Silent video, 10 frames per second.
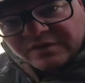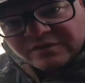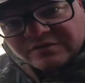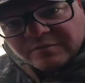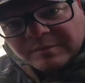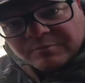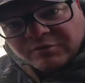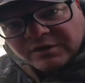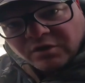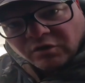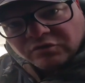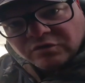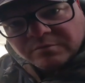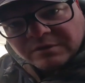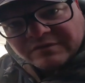this that have been pretty good,
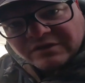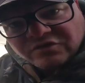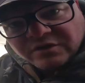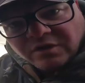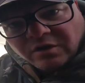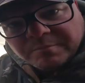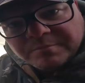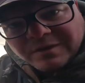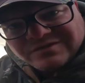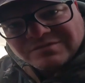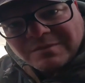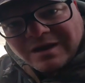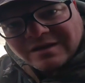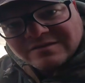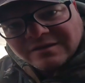but I've actually got a
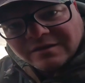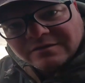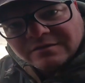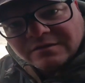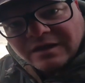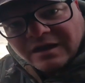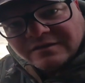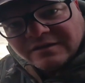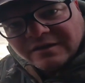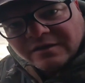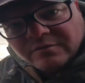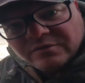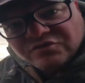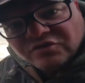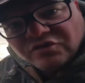smarter idea,
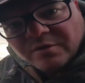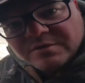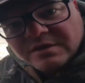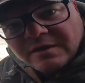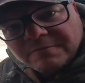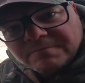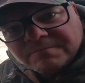which I'll share with you now.